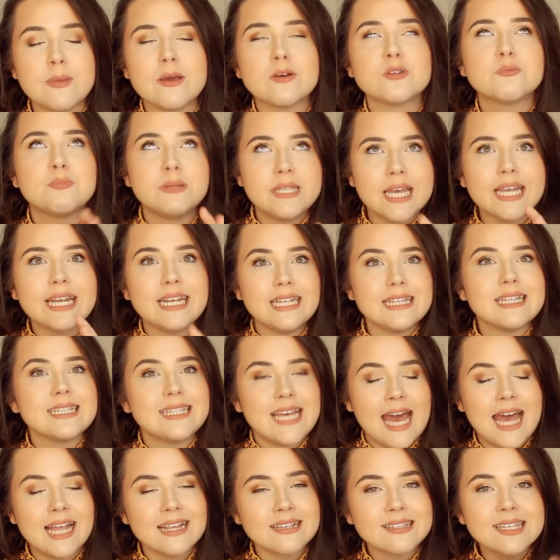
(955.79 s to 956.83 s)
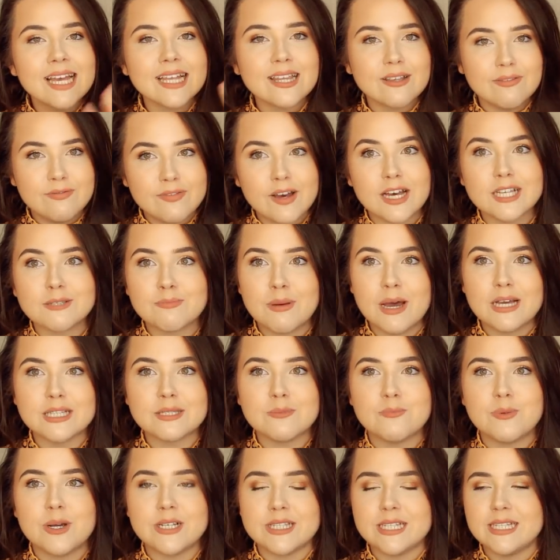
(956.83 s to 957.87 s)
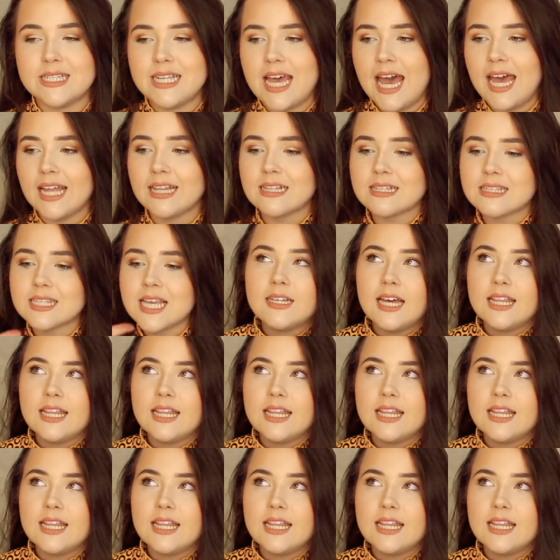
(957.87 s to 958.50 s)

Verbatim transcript: it was particularly the tense, like the first person present tense.